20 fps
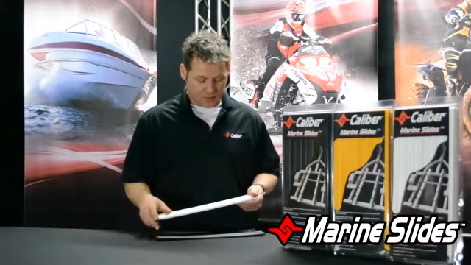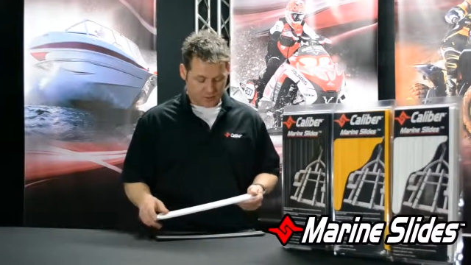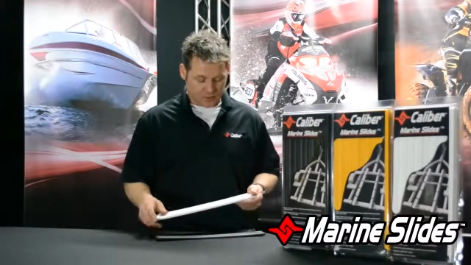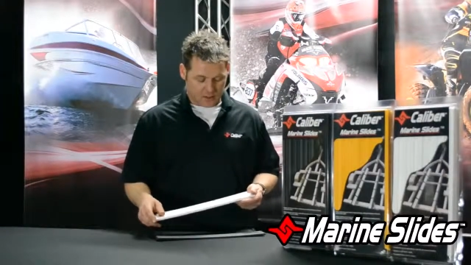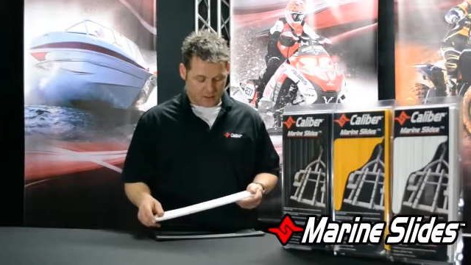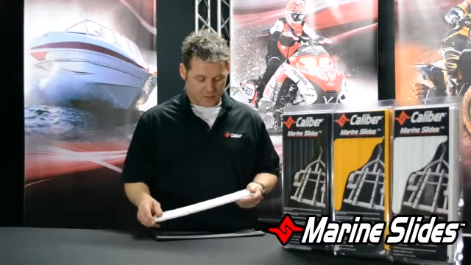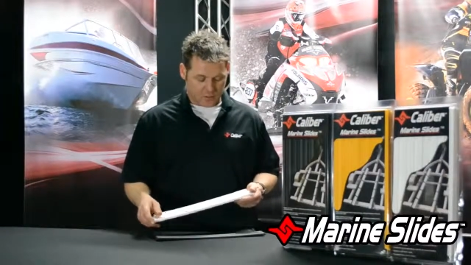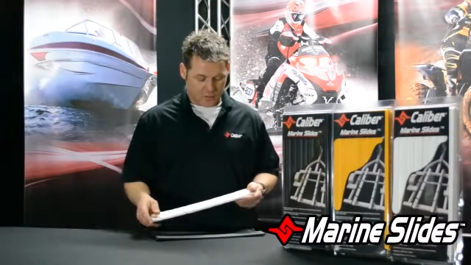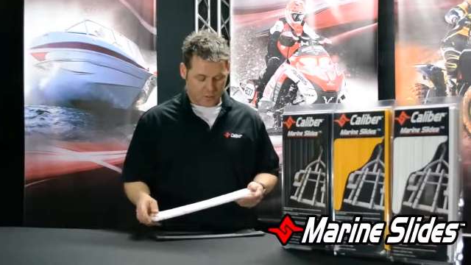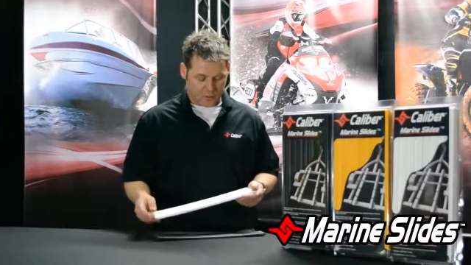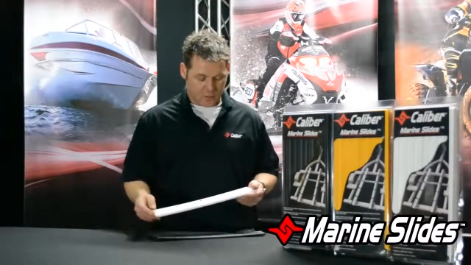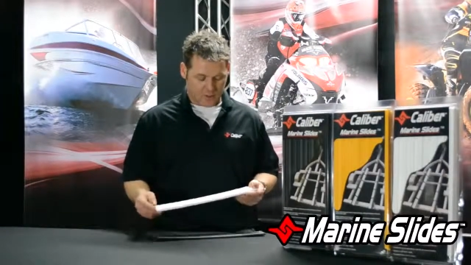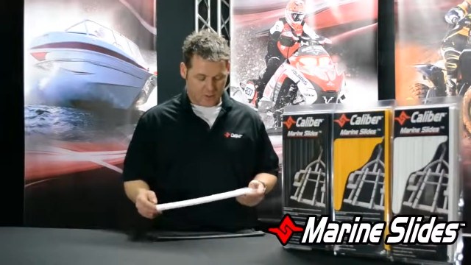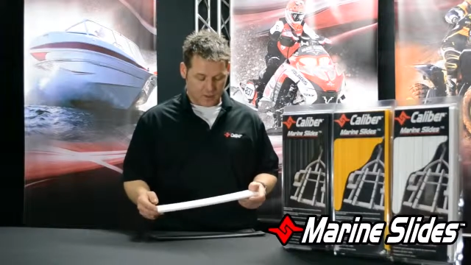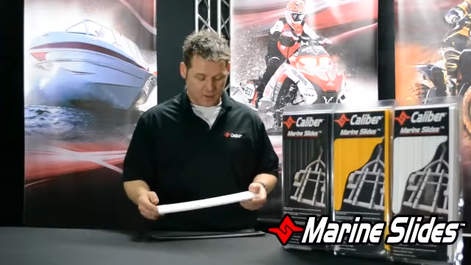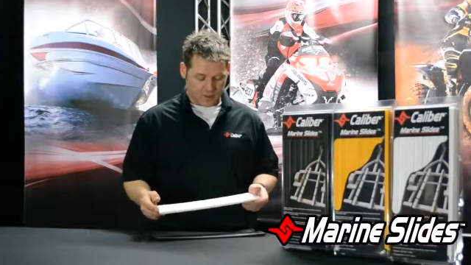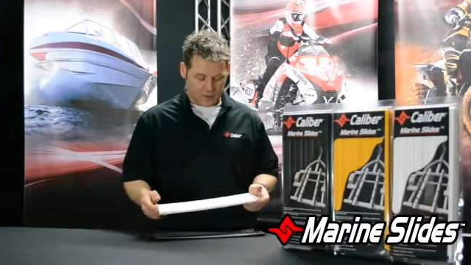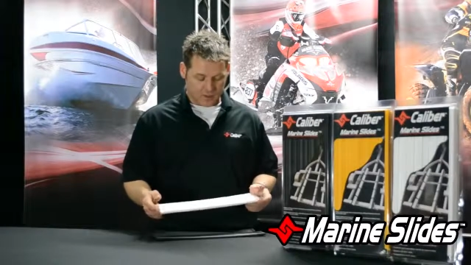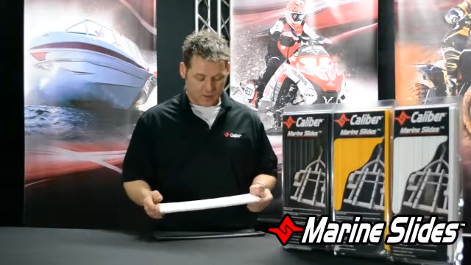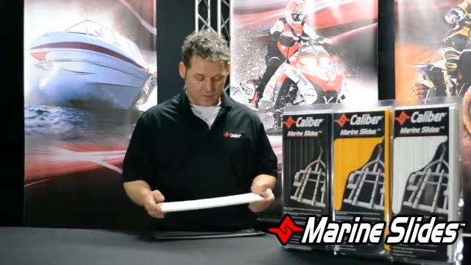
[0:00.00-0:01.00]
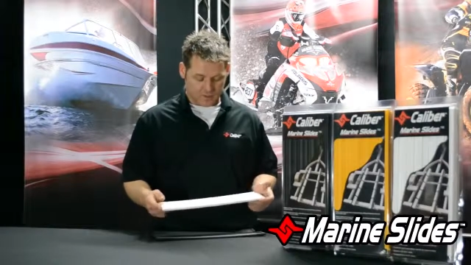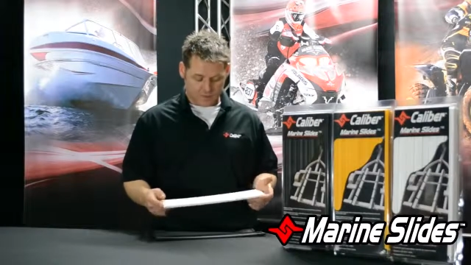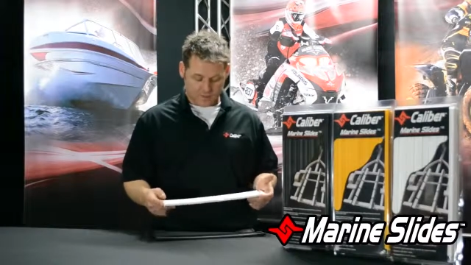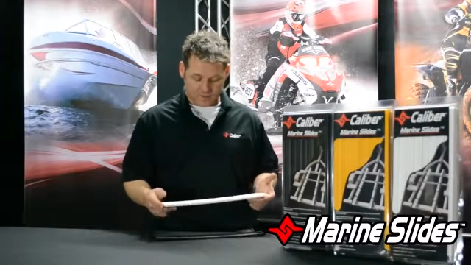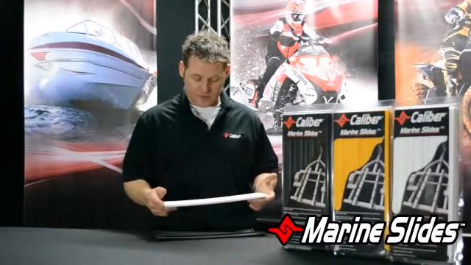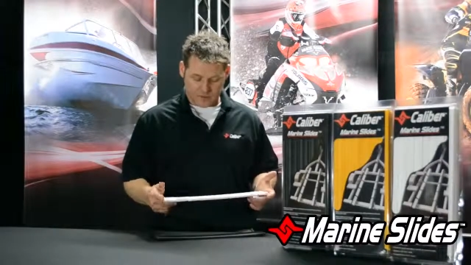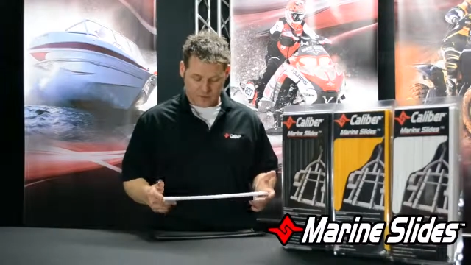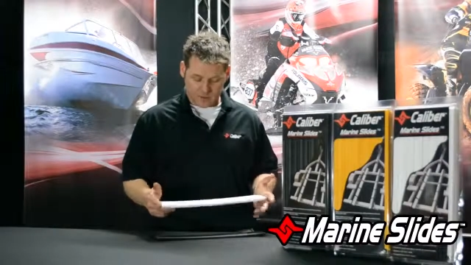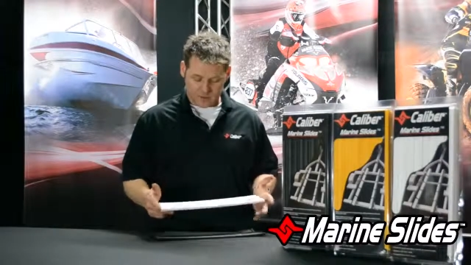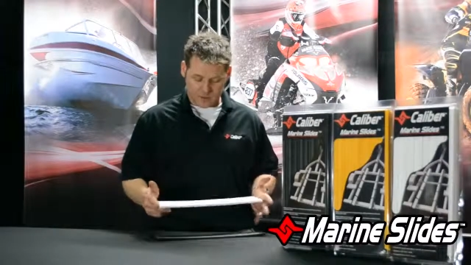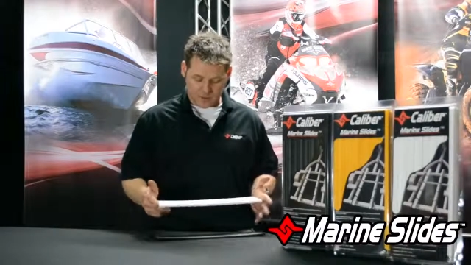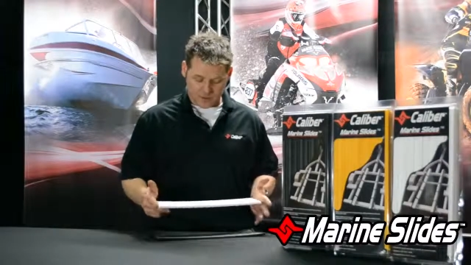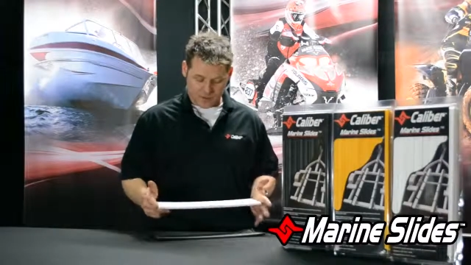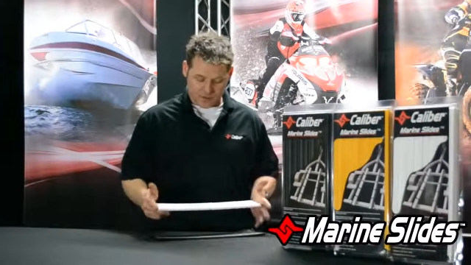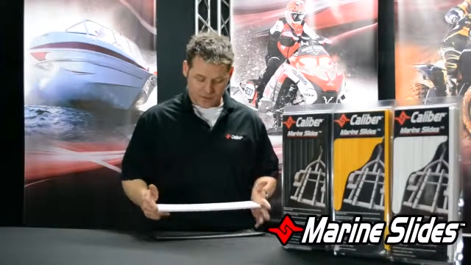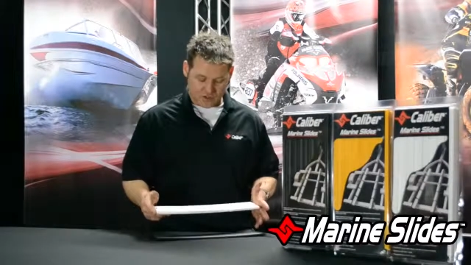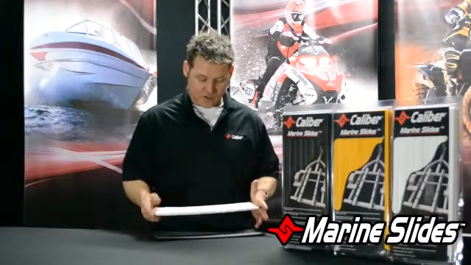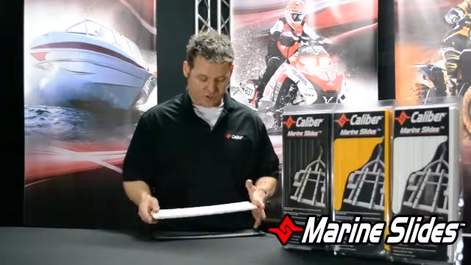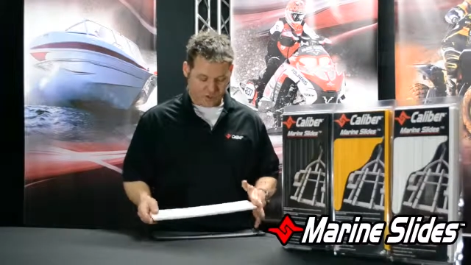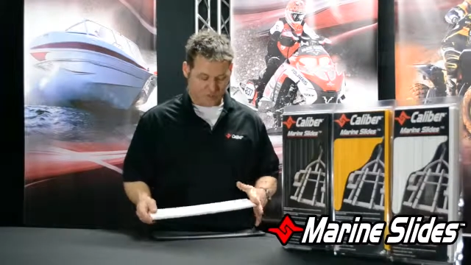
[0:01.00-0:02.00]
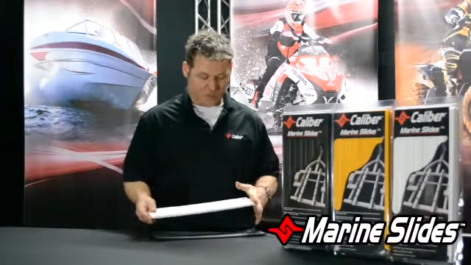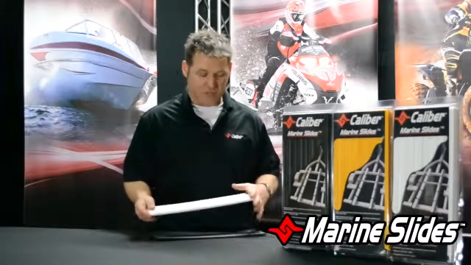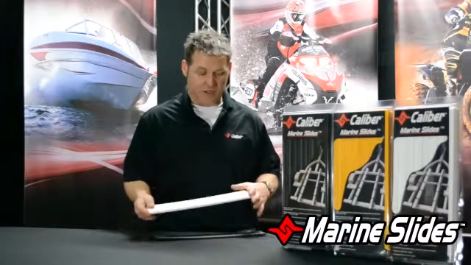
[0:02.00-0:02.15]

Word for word: Um, what they are, 15 inch sections,